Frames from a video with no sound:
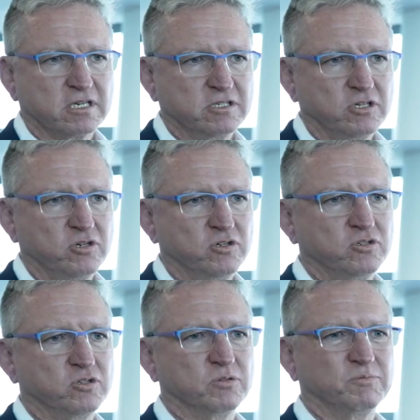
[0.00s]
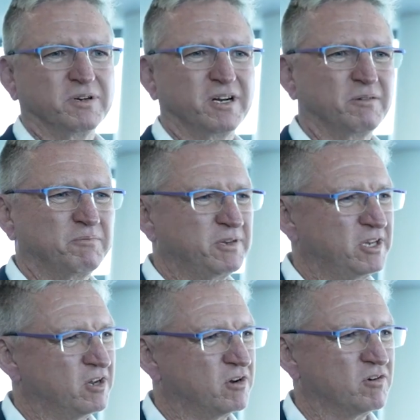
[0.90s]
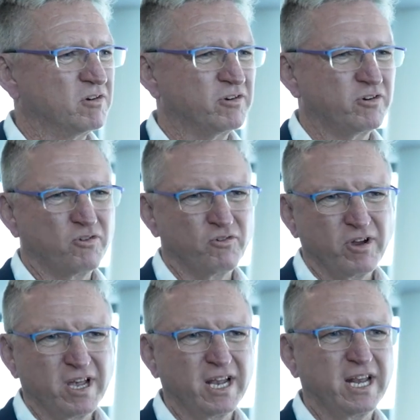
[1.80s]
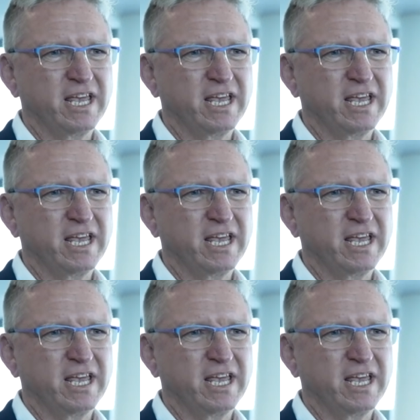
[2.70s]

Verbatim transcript: Those miners look at us as their bankers and their